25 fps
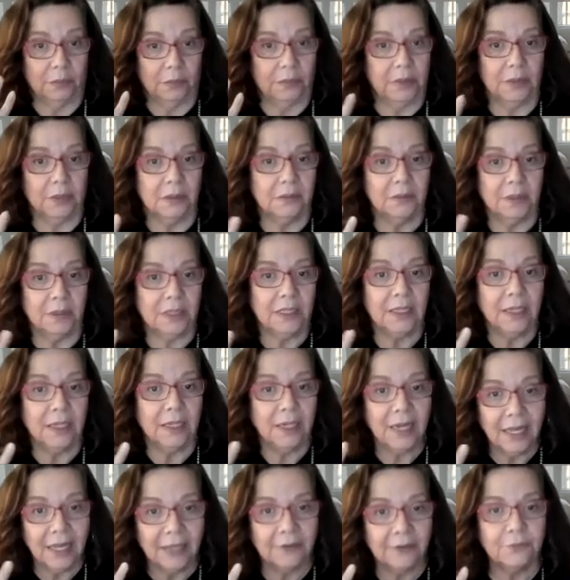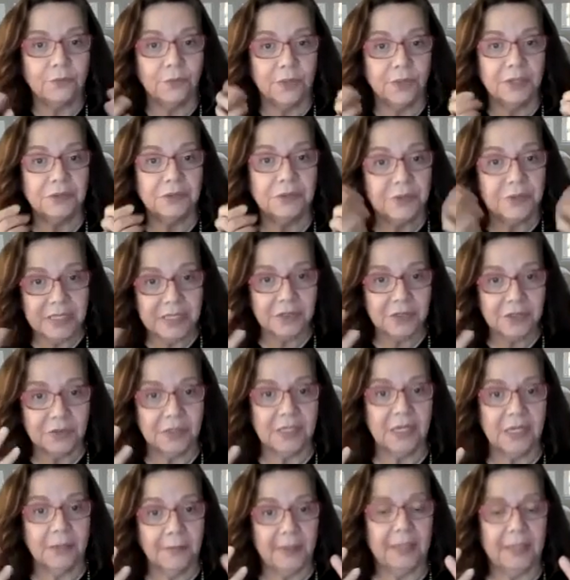in life when
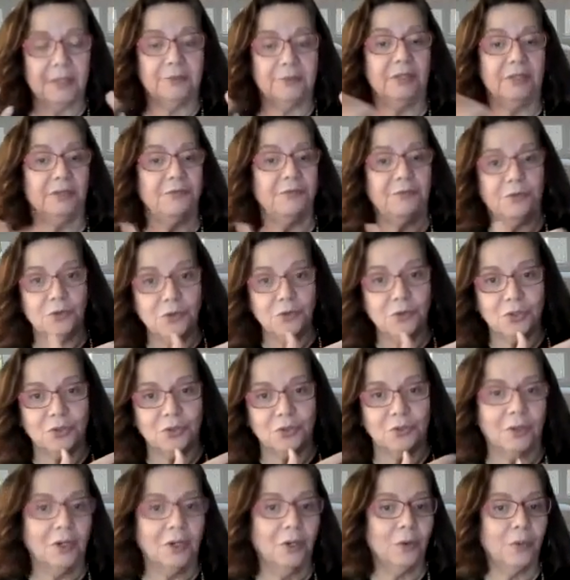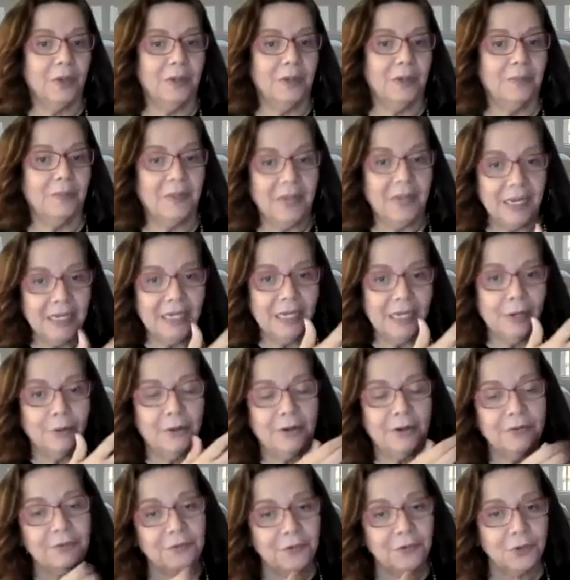reasoning about the future, when planning
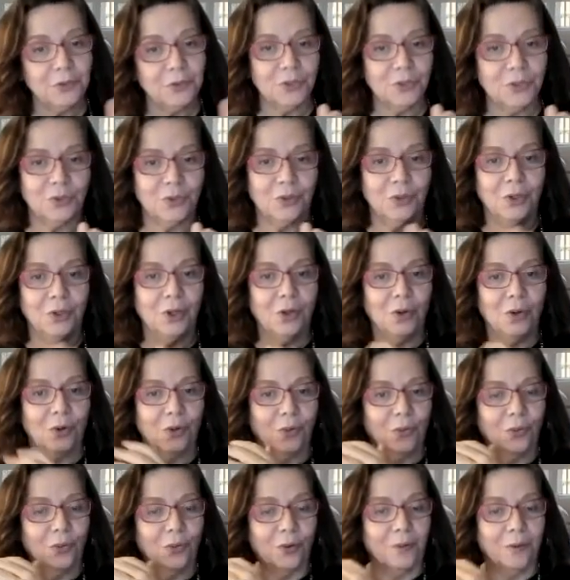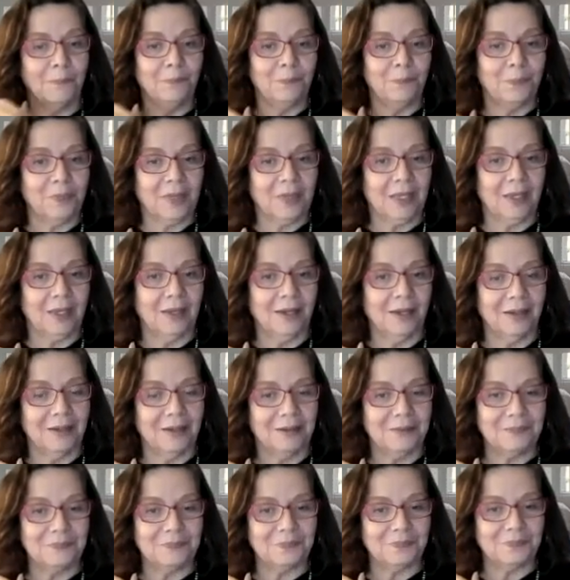our future, or
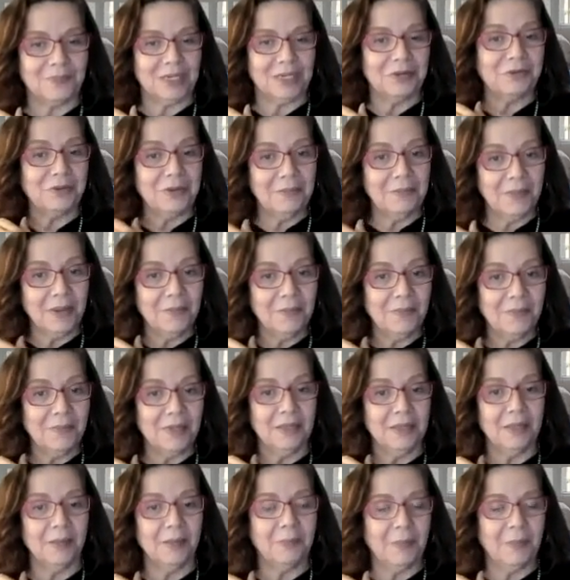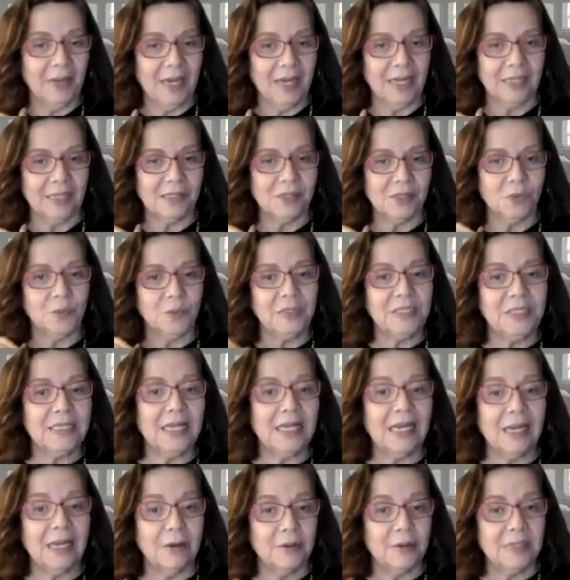remembering the past. We
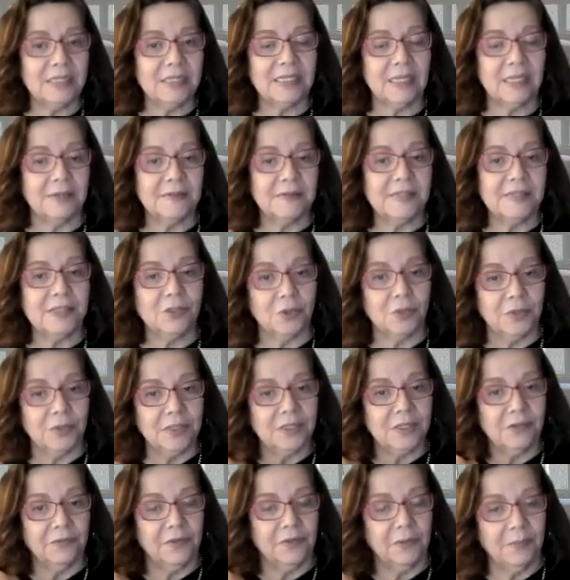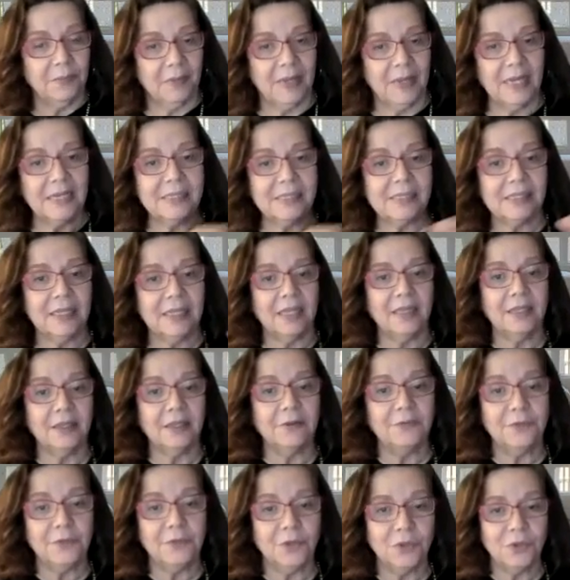tell ourselves stories of the past and
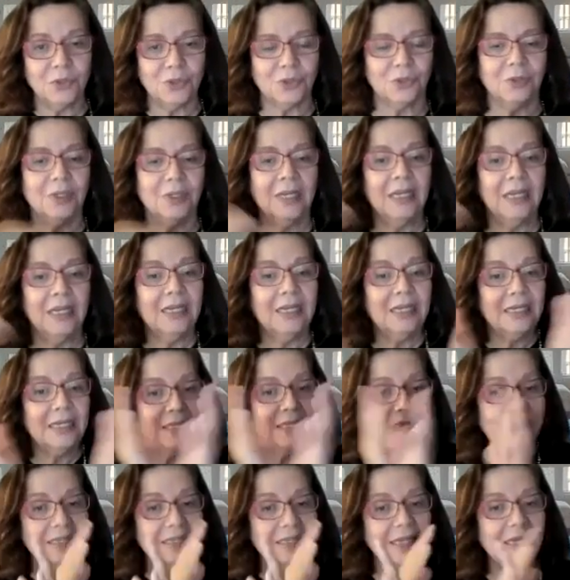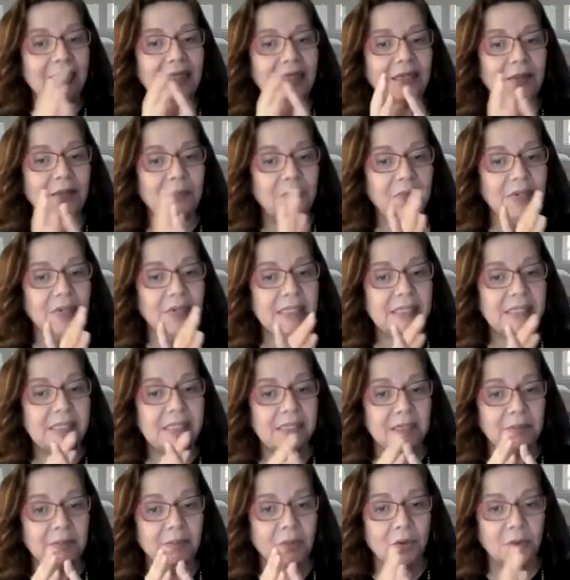the future. Instead, the
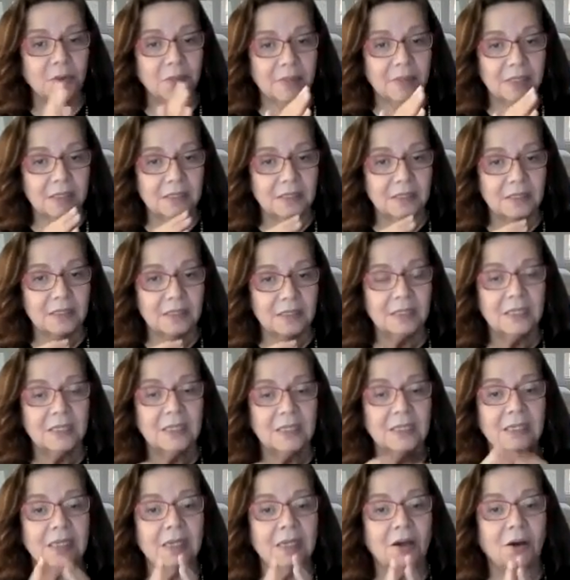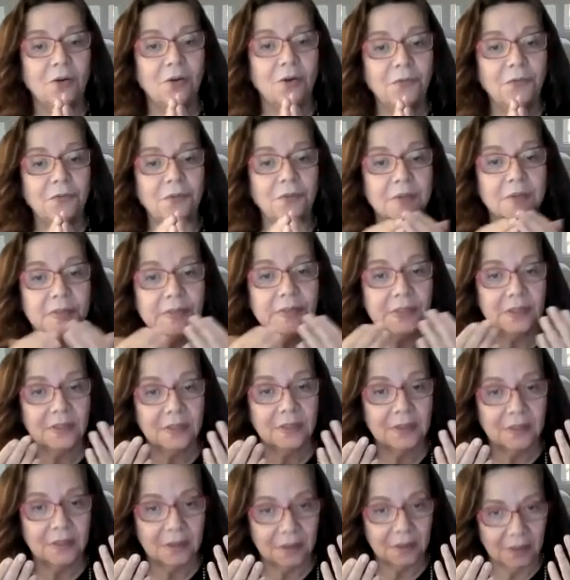present moment offers
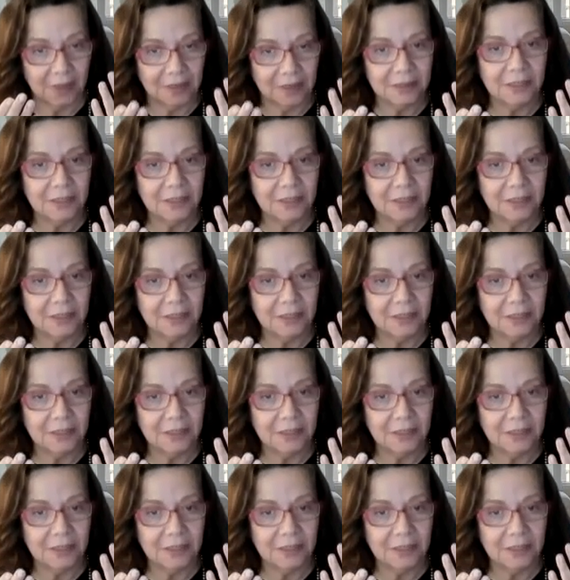a